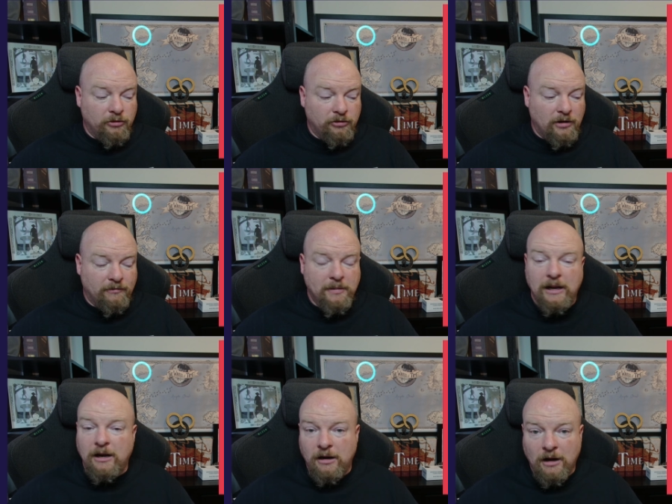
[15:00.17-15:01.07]
is not for me.
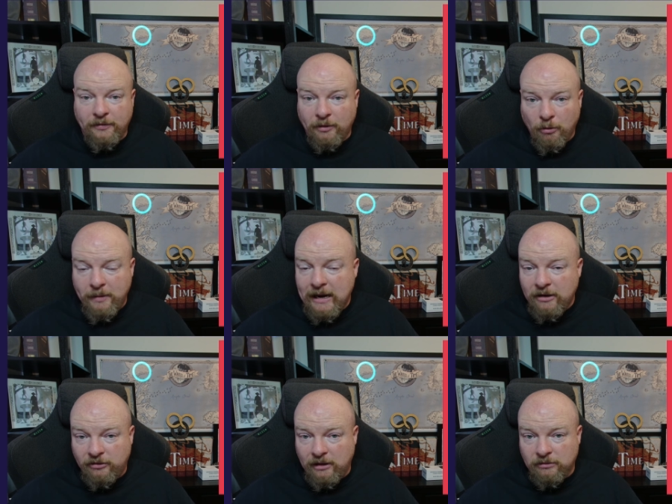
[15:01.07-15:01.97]
Not that
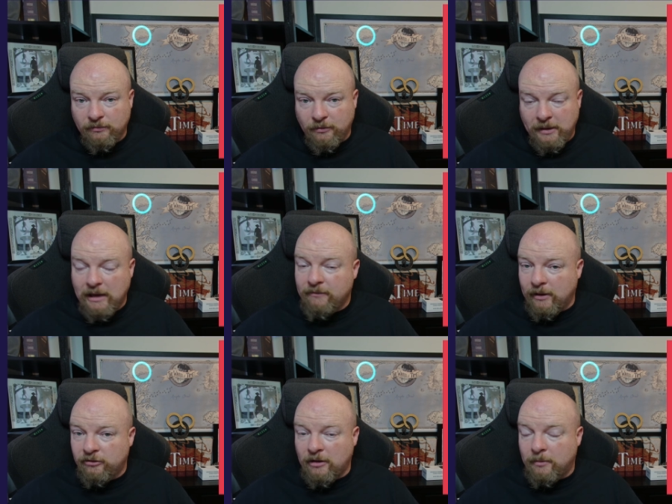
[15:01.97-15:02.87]
romantasy isn't for me. I've
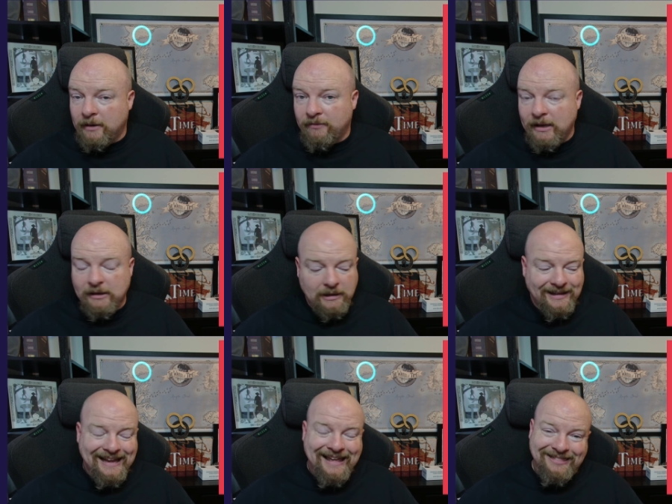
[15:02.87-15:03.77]
read some and I've liked it.
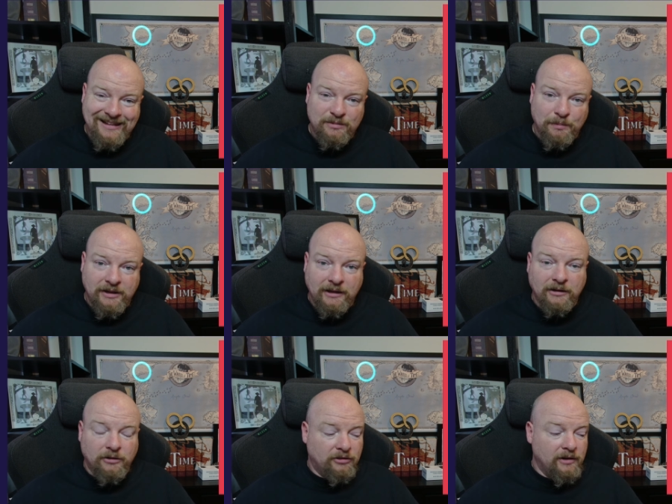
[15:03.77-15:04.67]
This
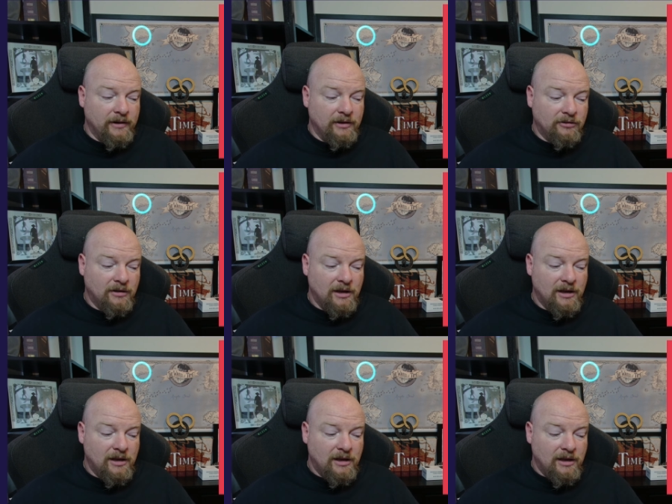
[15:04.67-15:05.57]
particular series
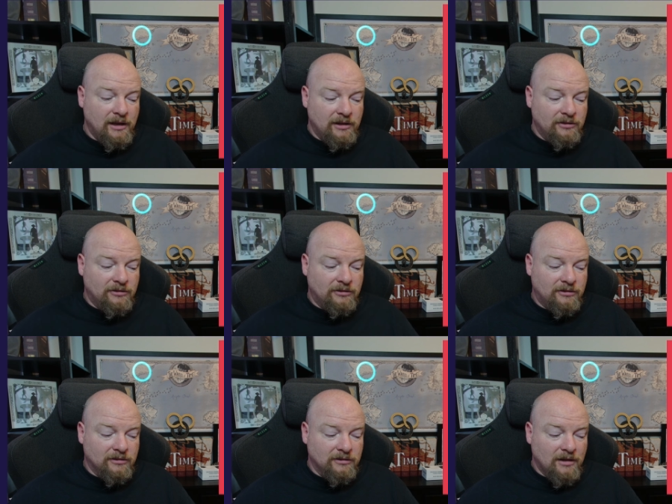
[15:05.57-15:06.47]
is
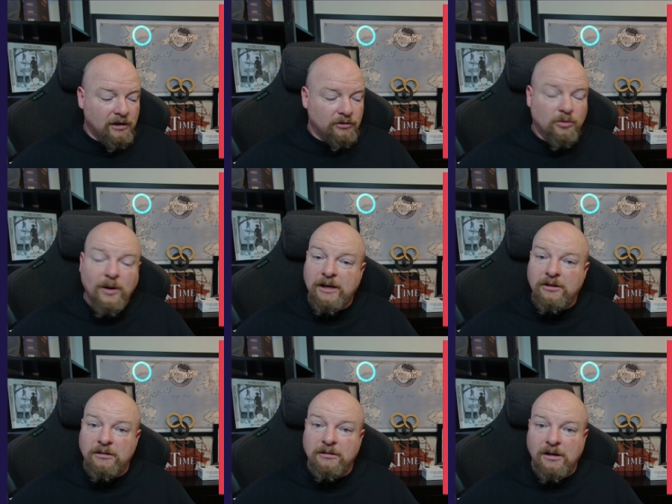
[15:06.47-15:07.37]
not great.
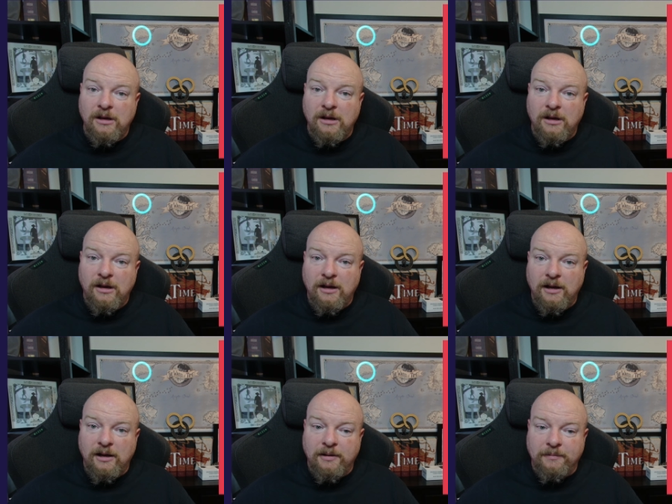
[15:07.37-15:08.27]

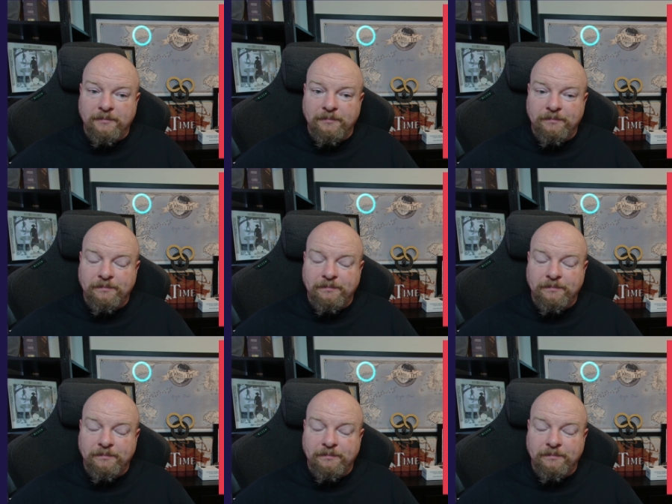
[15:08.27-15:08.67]
Um,